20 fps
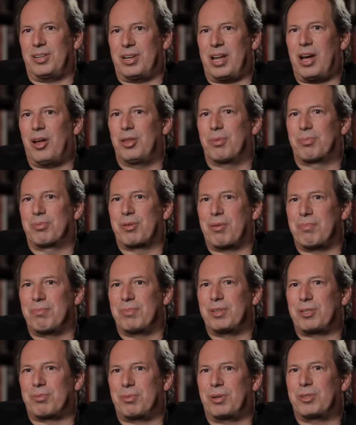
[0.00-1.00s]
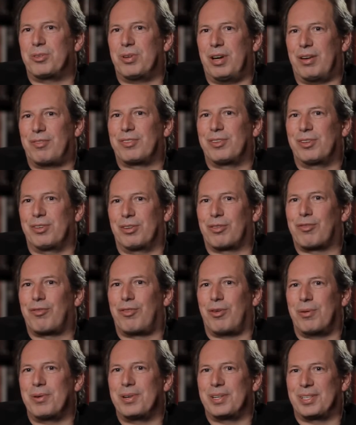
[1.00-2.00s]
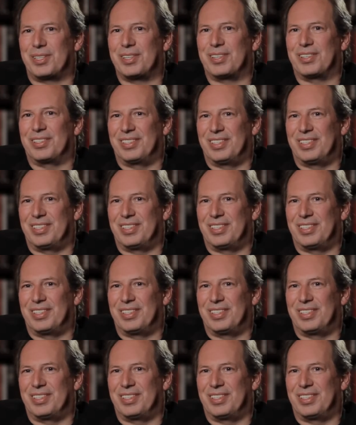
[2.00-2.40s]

now the problem is, what do I have to look forward to?